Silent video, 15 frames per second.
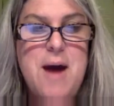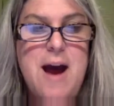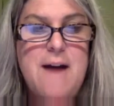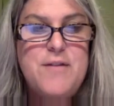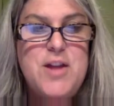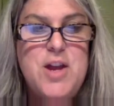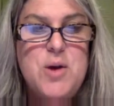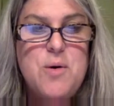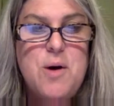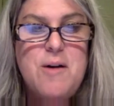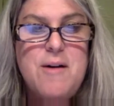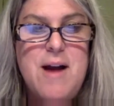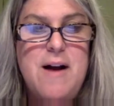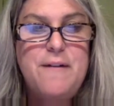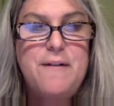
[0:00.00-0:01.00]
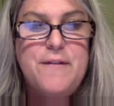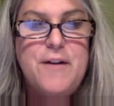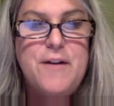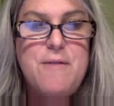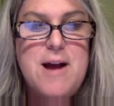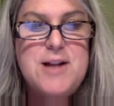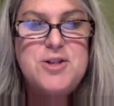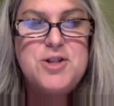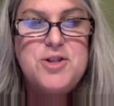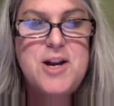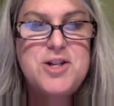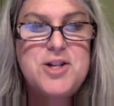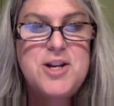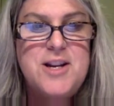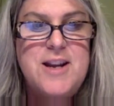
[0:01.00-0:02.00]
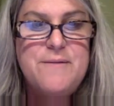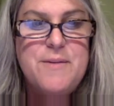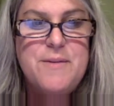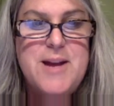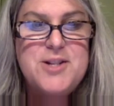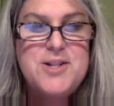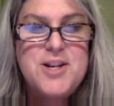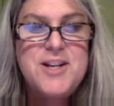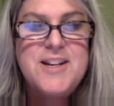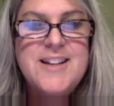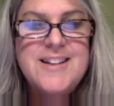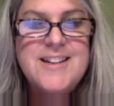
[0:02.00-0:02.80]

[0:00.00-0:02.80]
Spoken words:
you have the URL for registration information.